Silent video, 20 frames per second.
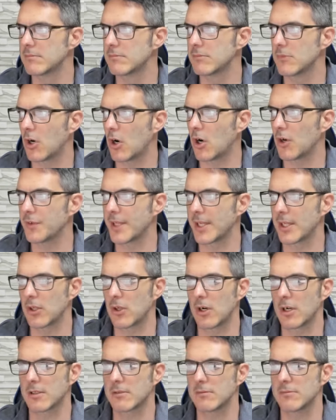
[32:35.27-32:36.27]
All day
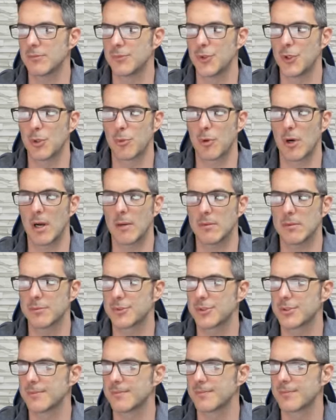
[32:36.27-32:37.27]
long. No
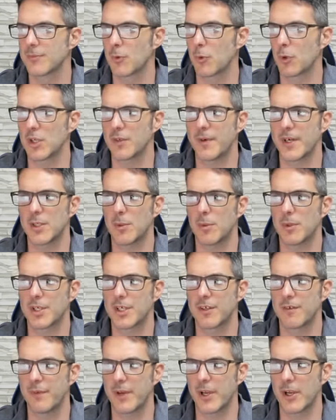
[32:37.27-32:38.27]
problems. What if I don't want to
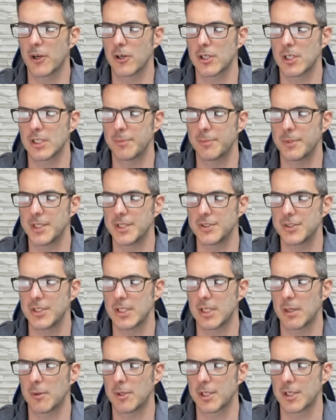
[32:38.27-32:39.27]
configure it on the PC and I
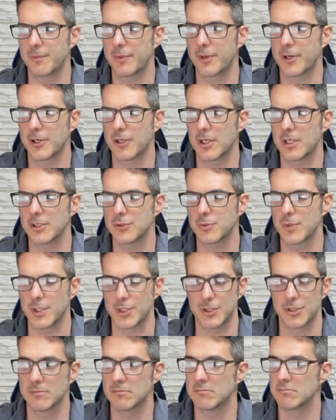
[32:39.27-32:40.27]
want to configure it on the
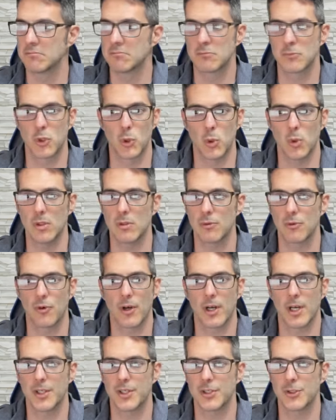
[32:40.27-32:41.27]
switch? Cool. Click
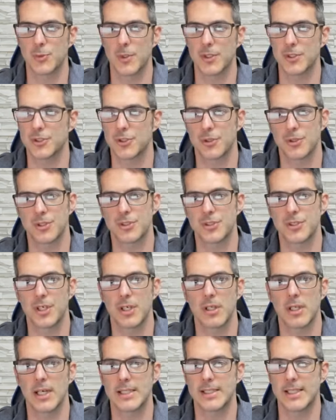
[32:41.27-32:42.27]
on the switch, go to the
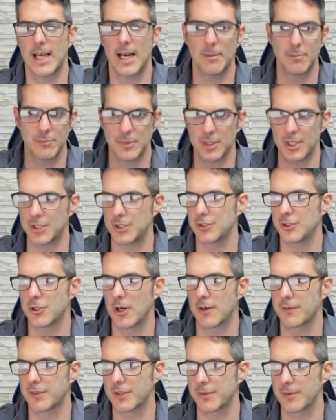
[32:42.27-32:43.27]
CLI tab, and you're
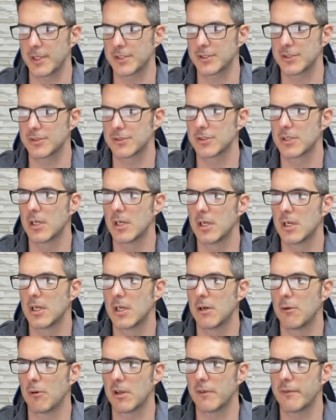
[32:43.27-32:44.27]
off to the races.
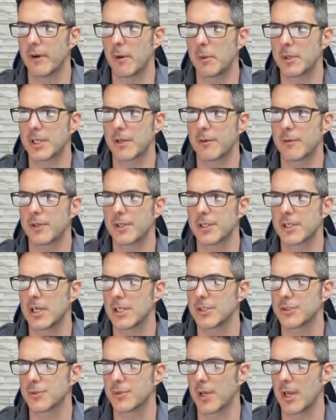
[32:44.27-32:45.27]
What if I want to get rid of the
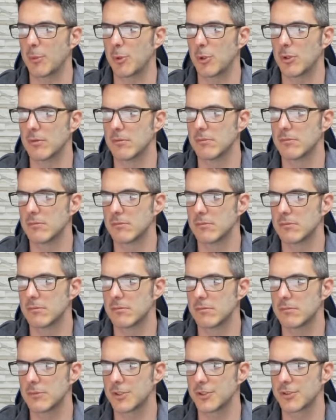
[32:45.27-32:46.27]
console cable?
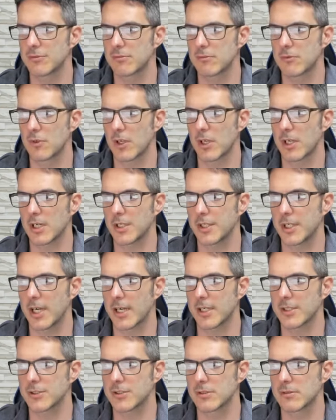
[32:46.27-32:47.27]
Just click on the
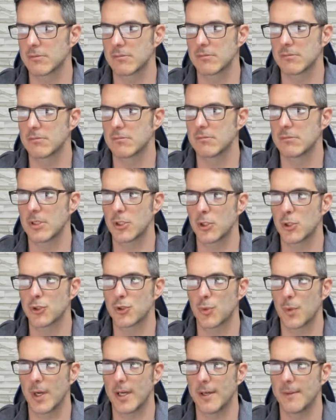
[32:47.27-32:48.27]
X. It goes
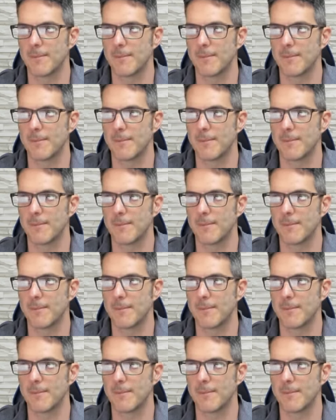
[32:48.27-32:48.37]
away.